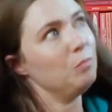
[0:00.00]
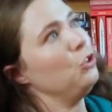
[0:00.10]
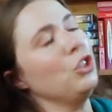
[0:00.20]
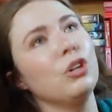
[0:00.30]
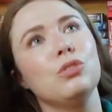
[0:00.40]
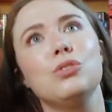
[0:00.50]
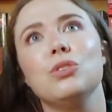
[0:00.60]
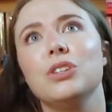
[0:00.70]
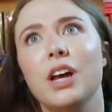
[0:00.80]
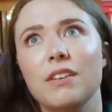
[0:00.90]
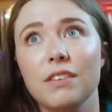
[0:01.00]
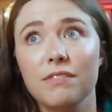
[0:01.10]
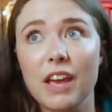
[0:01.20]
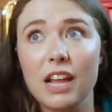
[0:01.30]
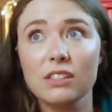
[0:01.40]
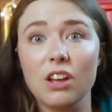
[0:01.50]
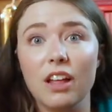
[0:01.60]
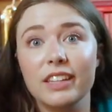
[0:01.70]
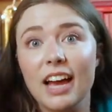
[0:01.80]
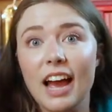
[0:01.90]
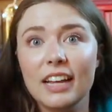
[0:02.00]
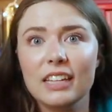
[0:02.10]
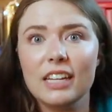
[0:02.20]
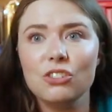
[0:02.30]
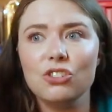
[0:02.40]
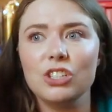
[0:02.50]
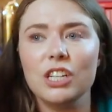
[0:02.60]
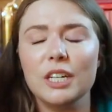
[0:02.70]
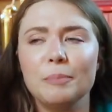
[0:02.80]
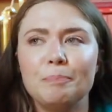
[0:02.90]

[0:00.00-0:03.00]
She goes through a lot of events on the island. She